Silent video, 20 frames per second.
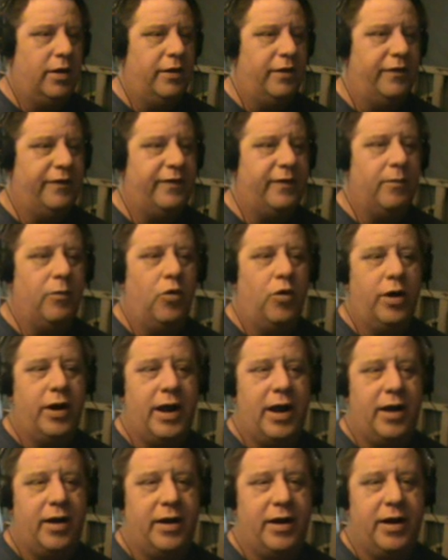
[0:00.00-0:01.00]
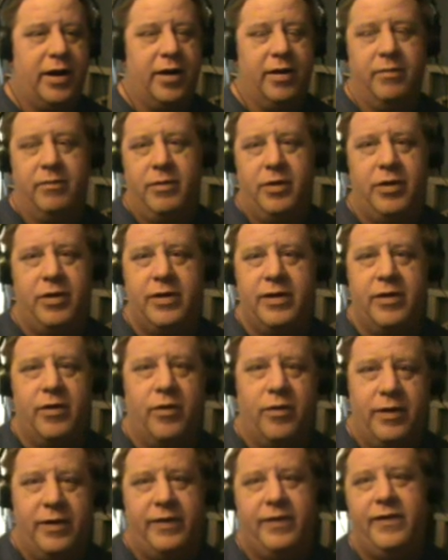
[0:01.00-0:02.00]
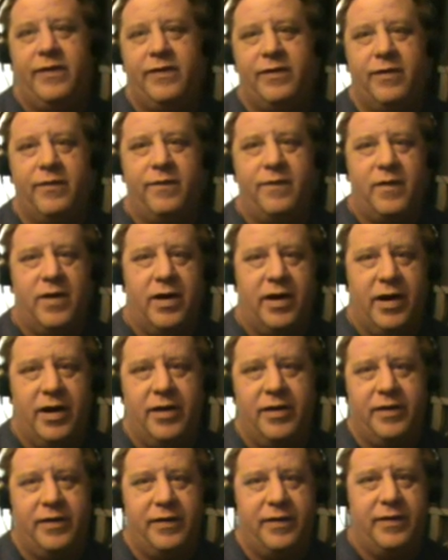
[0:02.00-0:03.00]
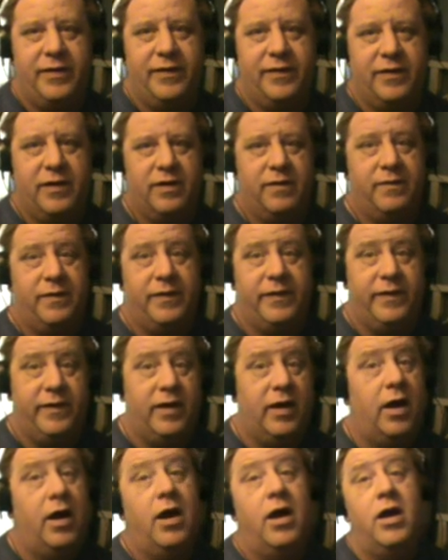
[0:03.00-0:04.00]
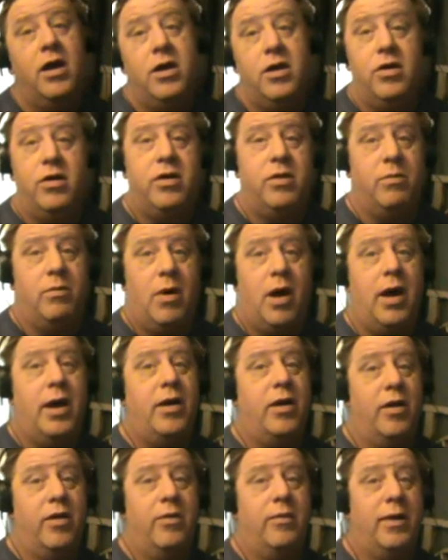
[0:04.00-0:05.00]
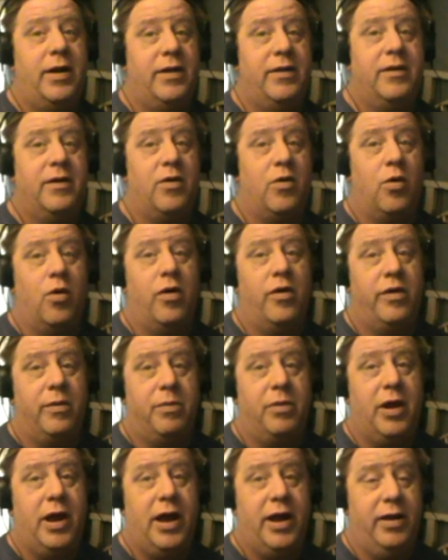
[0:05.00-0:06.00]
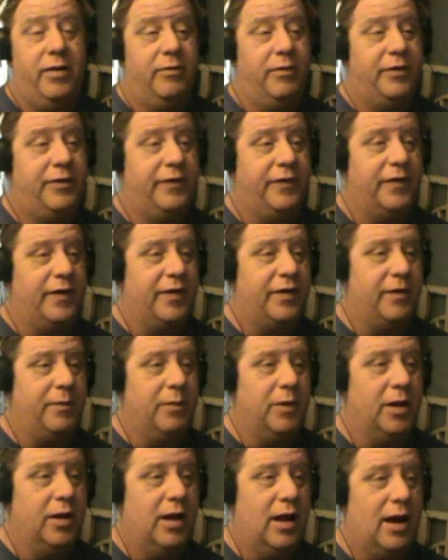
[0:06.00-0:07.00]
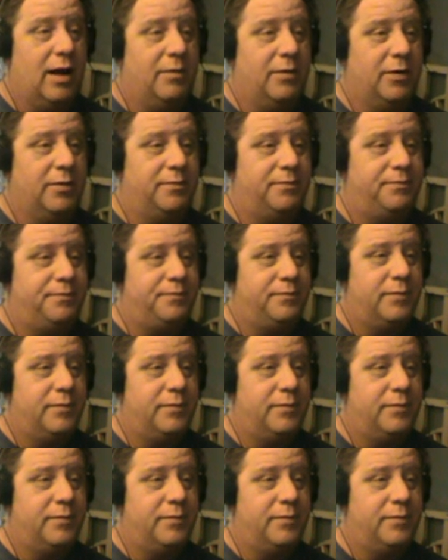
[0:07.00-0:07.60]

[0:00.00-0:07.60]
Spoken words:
There's some more down here. You can only see so far down into the surface. You can mine all the way to the core of the planet, which is nothing but lava.